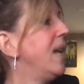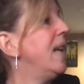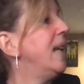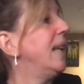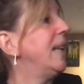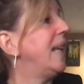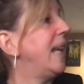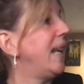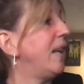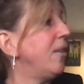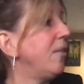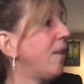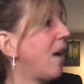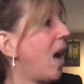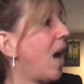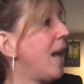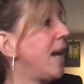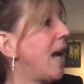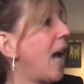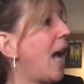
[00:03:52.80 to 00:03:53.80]
Later
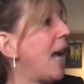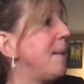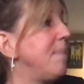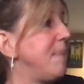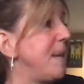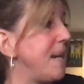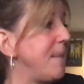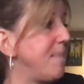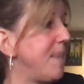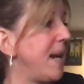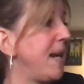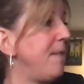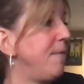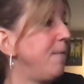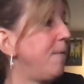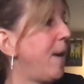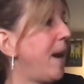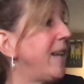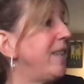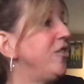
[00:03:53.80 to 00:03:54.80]
on, I meet my
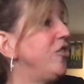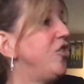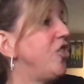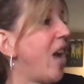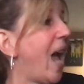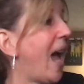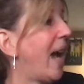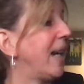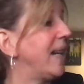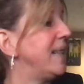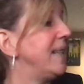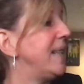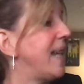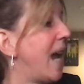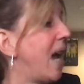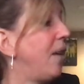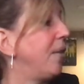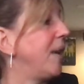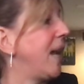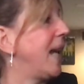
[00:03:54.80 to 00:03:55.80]
friend Jack
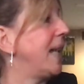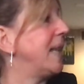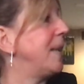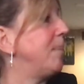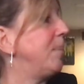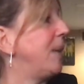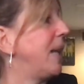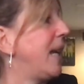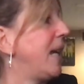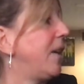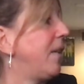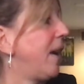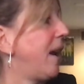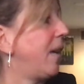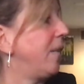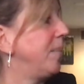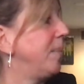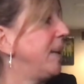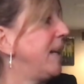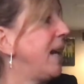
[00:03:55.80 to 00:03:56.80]
down at the
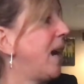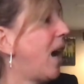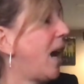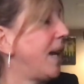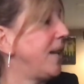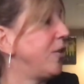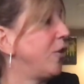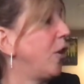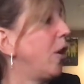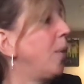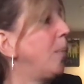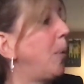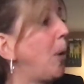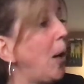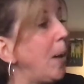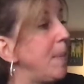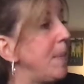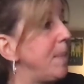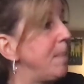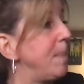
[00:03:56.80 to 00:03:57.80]
playground behind our
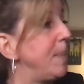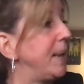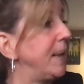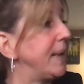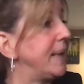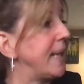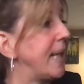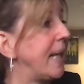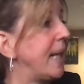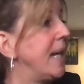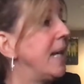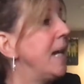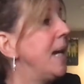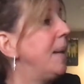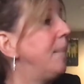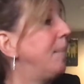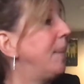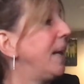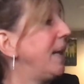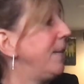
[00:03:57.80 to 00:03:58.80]
apartment building.
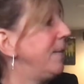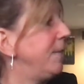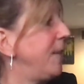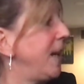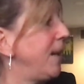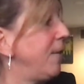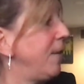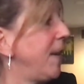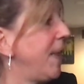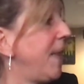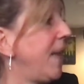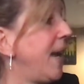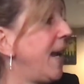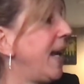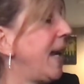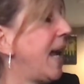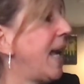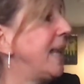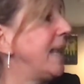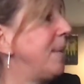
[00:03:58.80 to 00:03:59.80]
My favorite
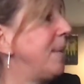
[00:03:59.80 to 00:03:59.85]
thing at the